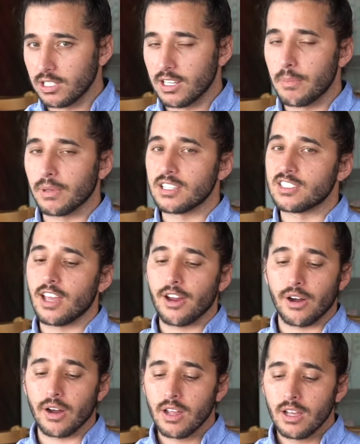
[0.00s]
them, because they
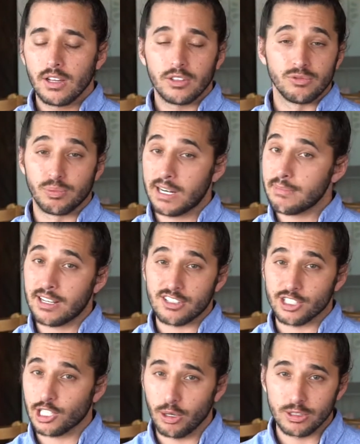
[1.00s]
are pretty much
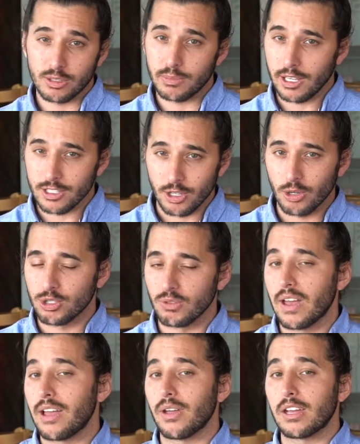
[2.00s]
as close to being a social
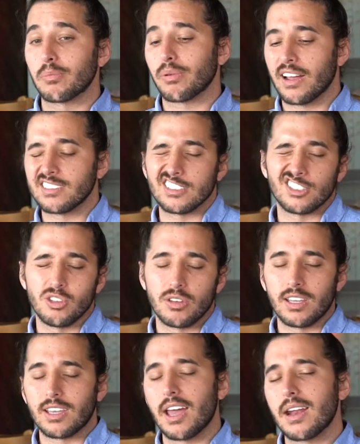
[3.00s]
value enterprise as you
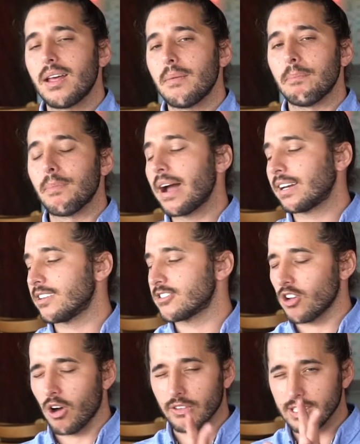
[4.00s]
can get, minus
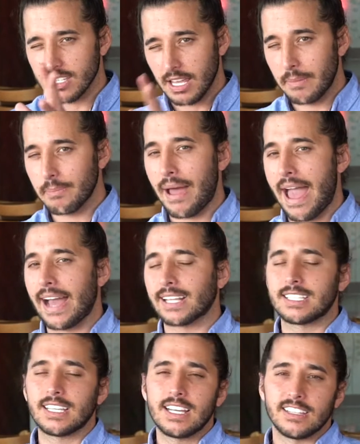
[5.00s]
all this
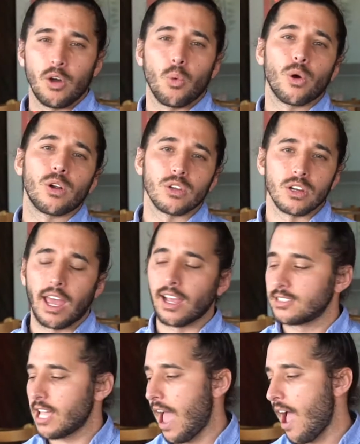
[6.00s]
impact that we're looking
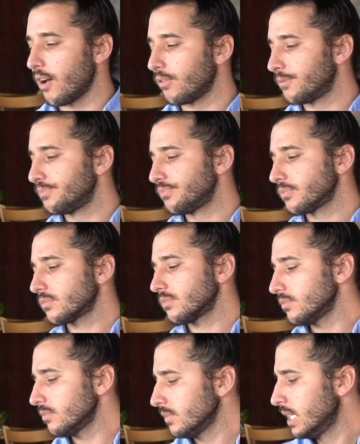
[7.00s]
to have.
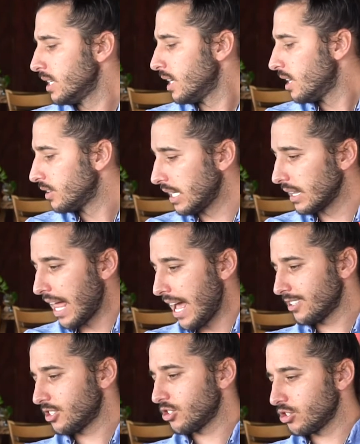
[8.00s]
The
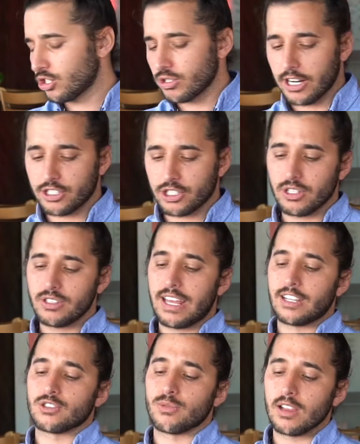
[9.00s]
last structure that
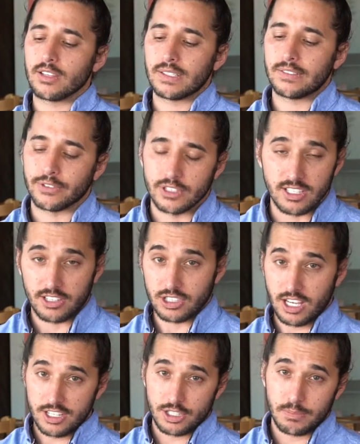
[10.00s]
is relevant for this
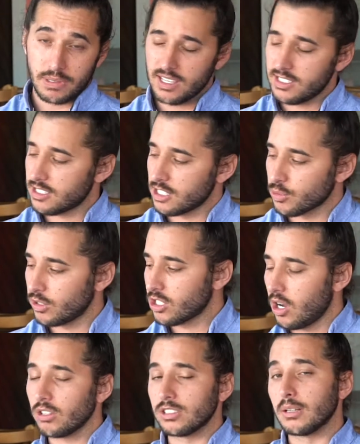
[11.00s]
education piece is what's
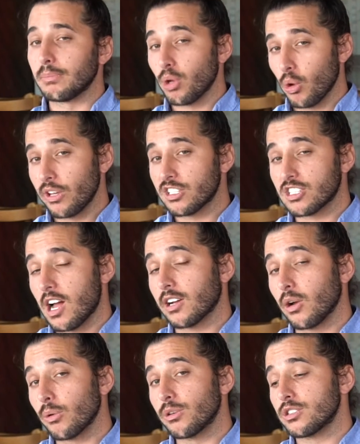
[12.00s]
called an employee stock
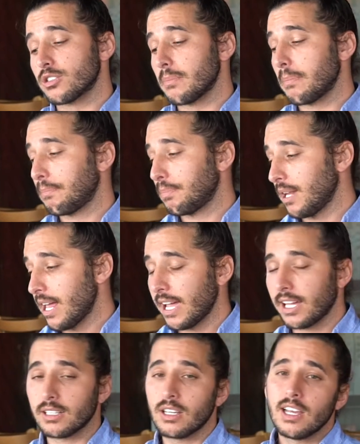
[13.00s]
ownership
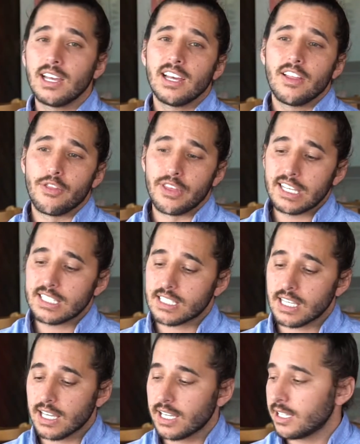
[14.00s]
plan. This
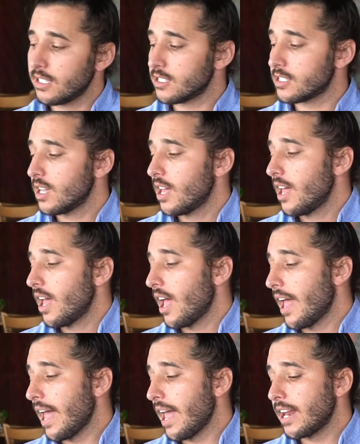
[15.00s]
is
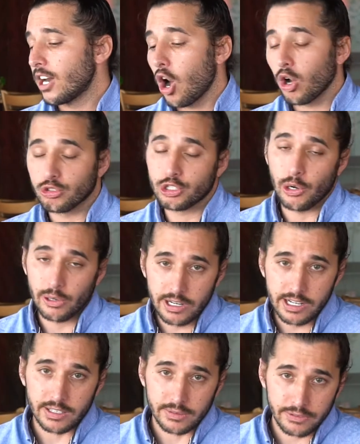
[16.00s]
an
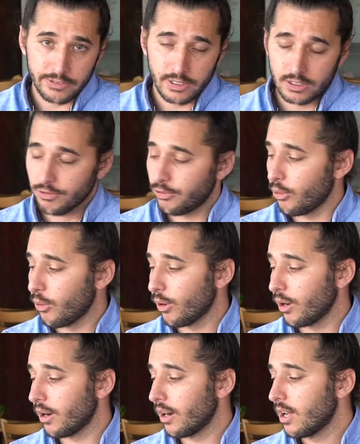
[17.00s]
alternative
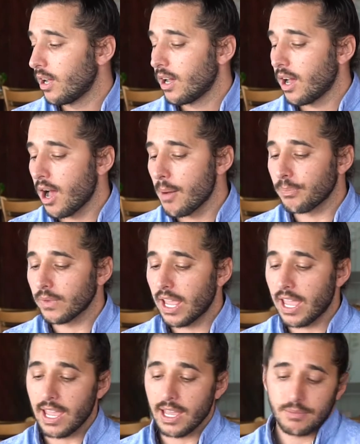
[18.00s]
for
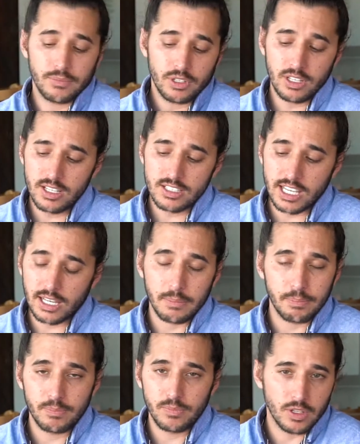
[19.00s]
it's like
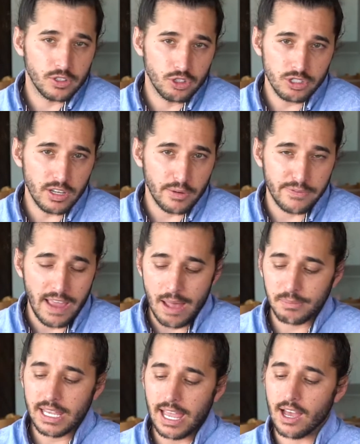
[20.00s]
usually a
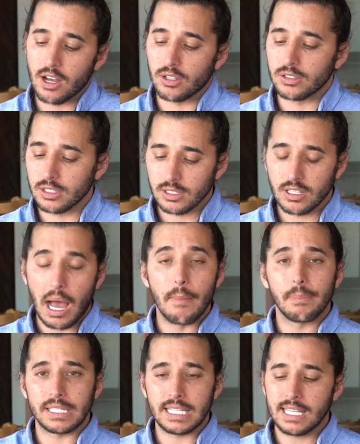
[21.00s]
family-held
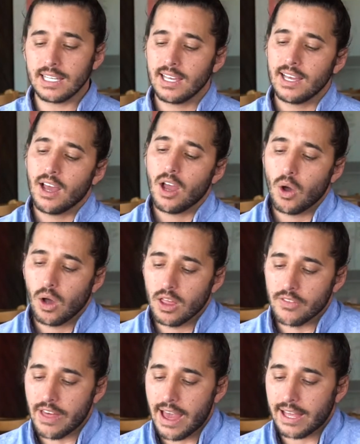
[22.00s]
company
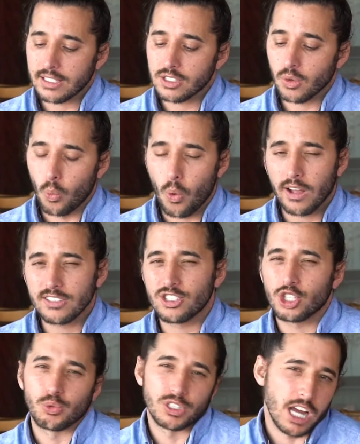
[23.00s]
that wants
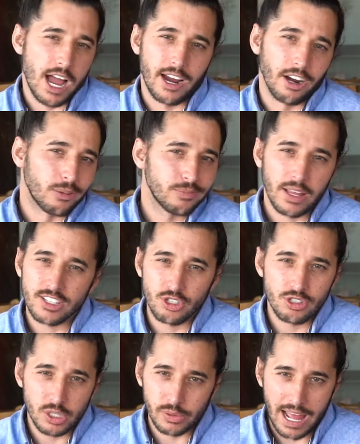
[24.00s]
to retire. That's
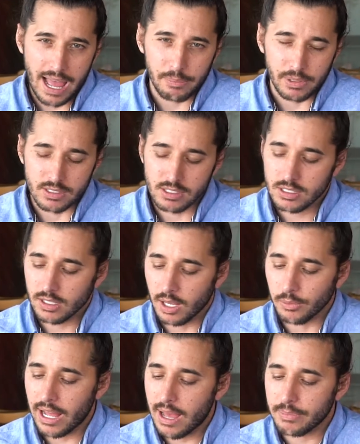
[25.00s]
usually what happens. And
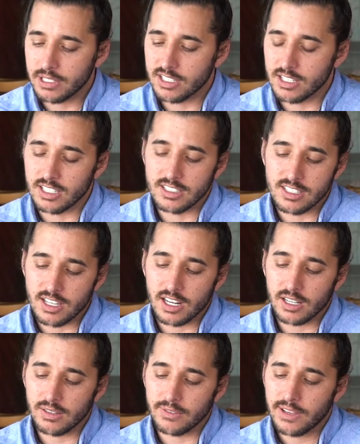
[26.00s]
what happens is, instead
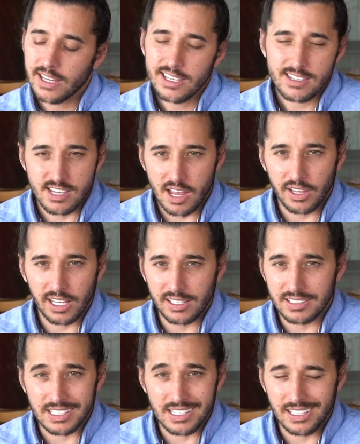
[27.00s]
of selling
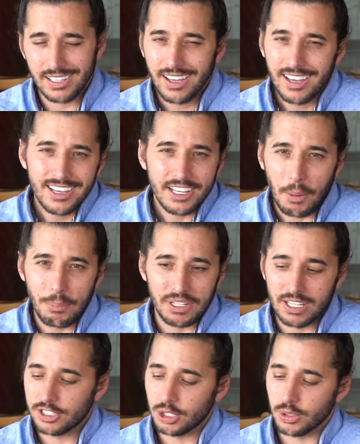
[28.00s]
the
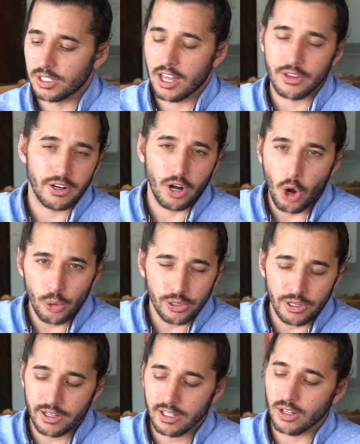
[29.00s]
company to another
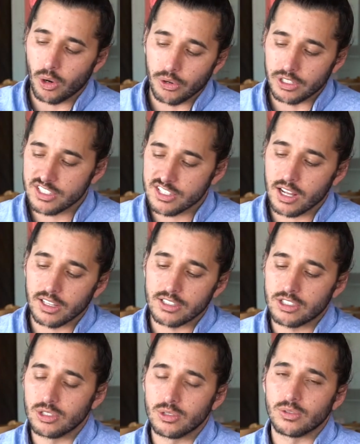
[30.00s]
owner or to sell it
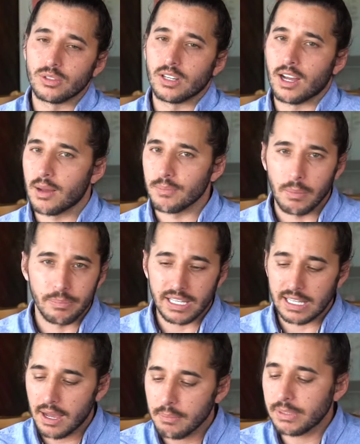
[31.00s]
to a big
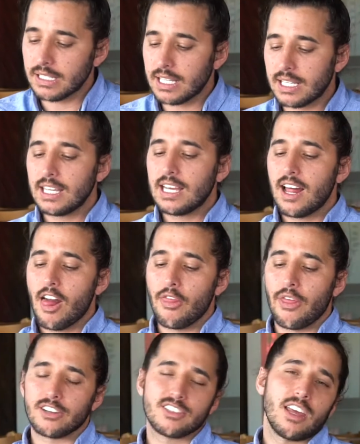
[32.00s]
company,
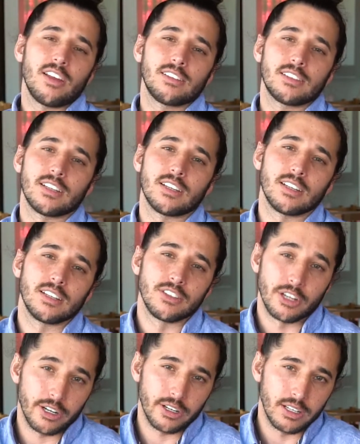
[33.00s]
they're selling
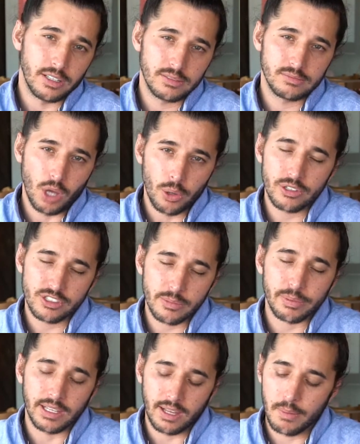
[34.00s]
their ownership
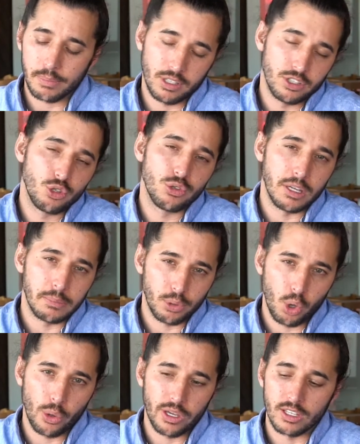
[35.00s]
in the company to the
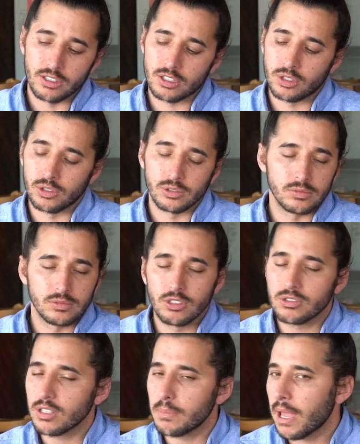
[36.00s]
employees, who
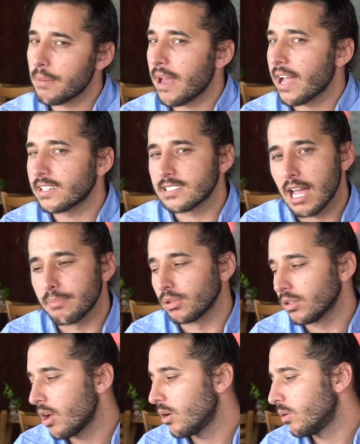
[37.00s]
usually pay back a type of
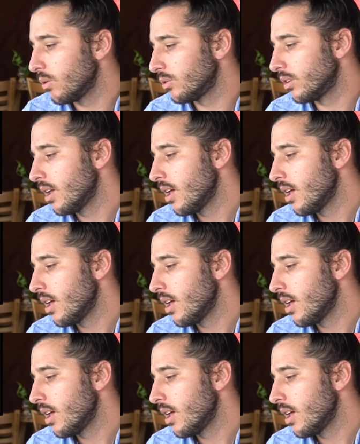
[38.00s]
loan.